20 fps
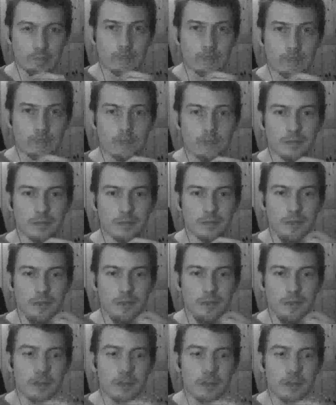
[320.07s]
I'll give
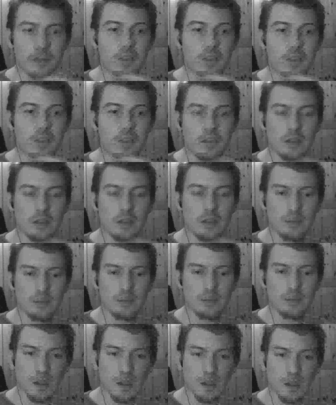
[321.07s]
I'll just read it
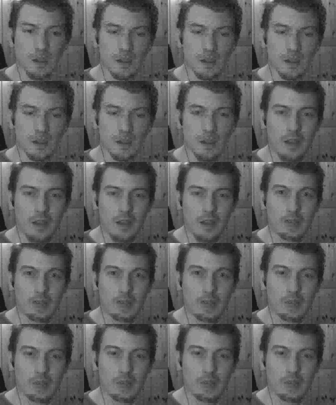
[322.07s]
and, and comment
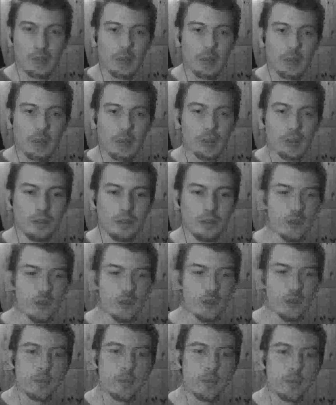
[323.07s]
on, on some
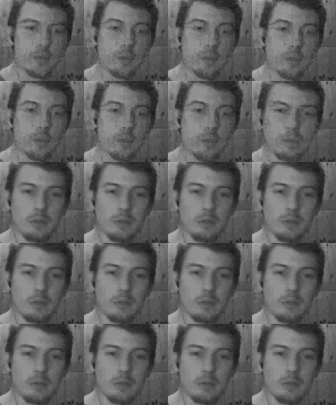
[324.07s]
important points.